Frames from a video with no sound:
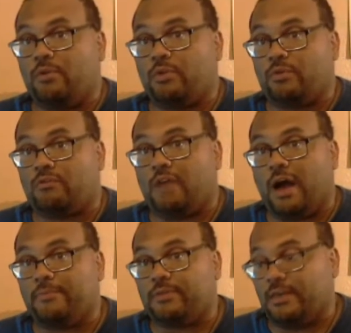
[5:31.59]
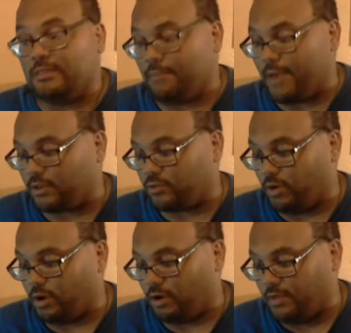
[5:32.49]
which was tops in the Pac
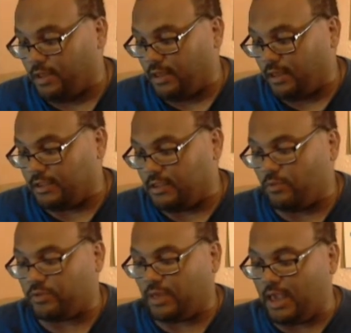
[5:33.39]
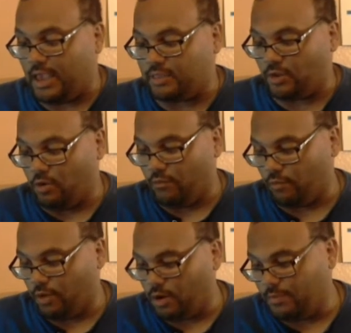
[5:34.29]
12, and it was eighth
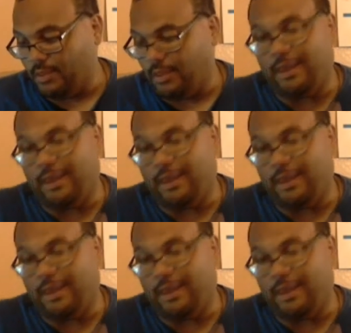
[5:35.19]
overall.